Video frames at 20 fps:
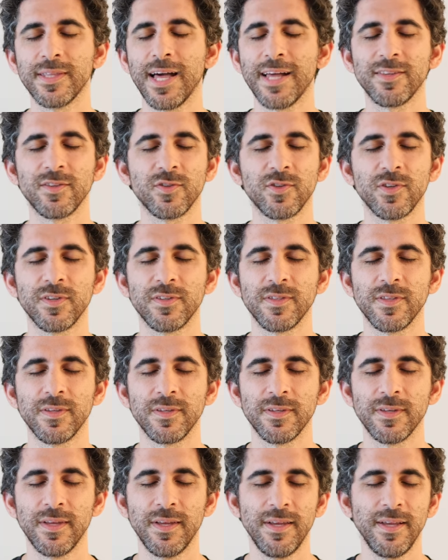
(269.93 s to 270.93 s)
That's just the,
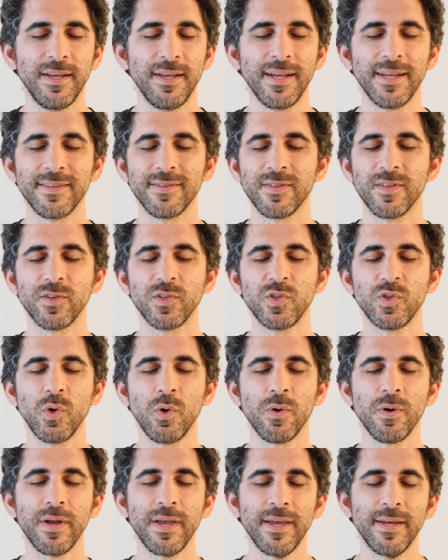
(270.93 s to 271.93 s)
it's the
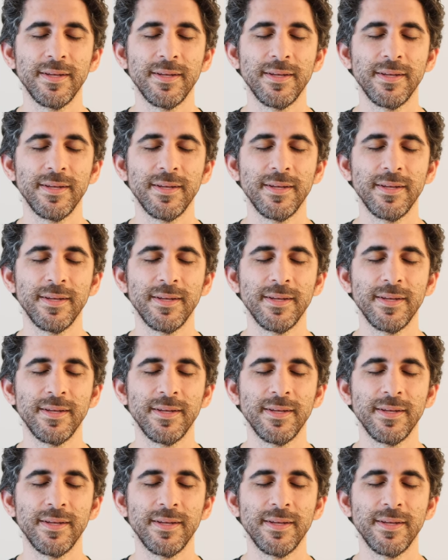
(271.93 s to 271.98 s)
story.